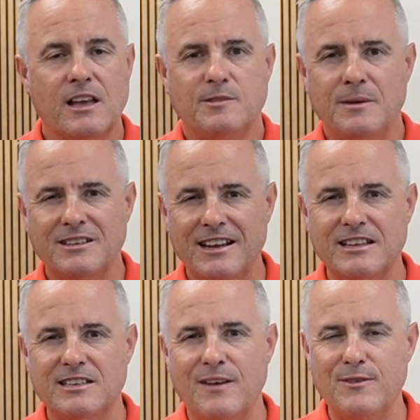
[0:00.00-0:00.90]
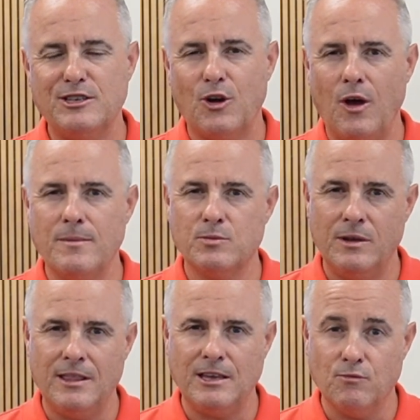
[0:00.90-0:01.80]
especially in tougher times
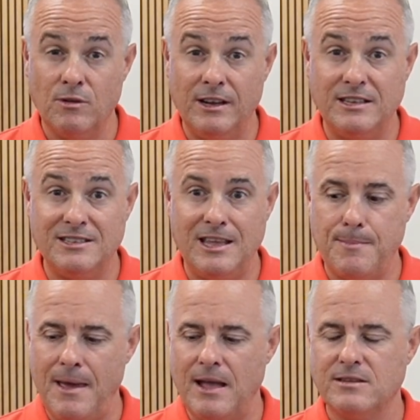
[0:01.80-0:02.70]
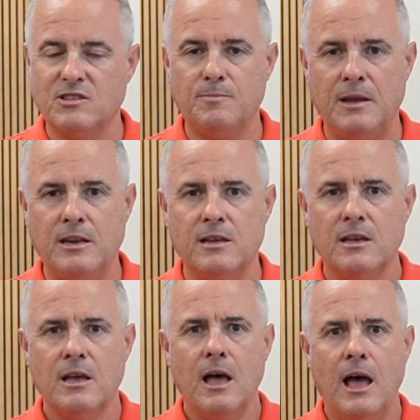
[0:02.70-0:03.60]
when they really step out to spend
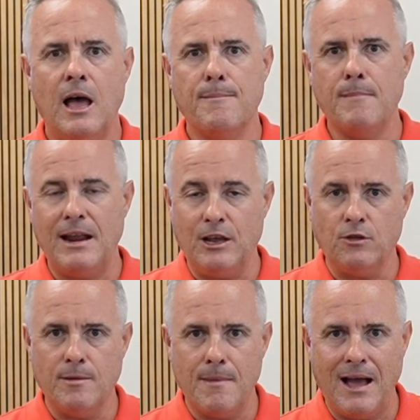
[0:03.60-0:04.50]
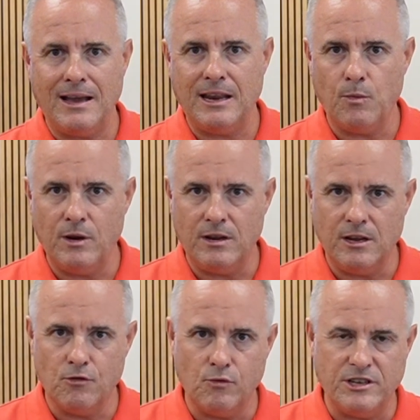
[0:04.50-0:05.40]
money on their marketing, when
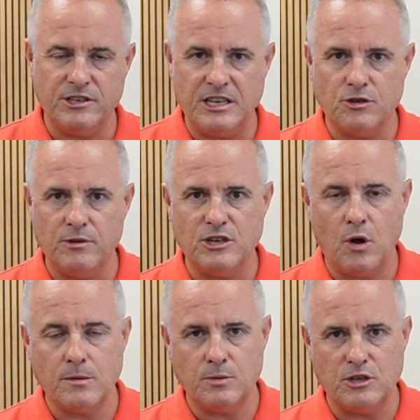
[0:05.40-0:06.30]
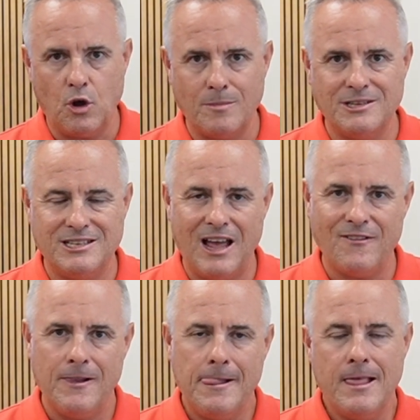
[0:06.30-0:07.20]
in recessionary times, when times are tough,